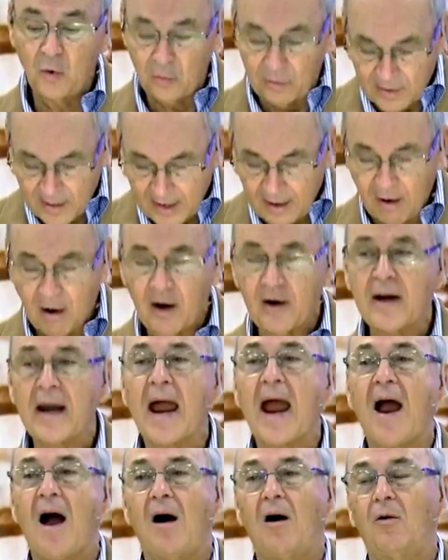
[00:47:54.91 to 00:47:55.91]
who they are
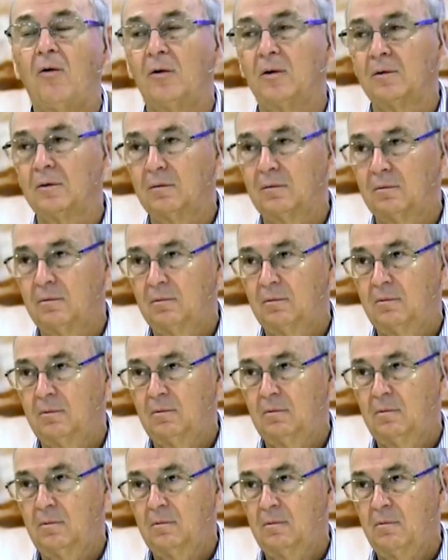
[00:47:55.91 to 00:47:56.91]
now
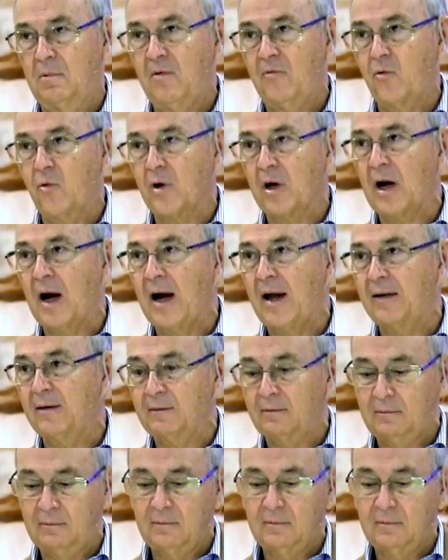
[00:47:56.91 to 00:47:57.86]
before God.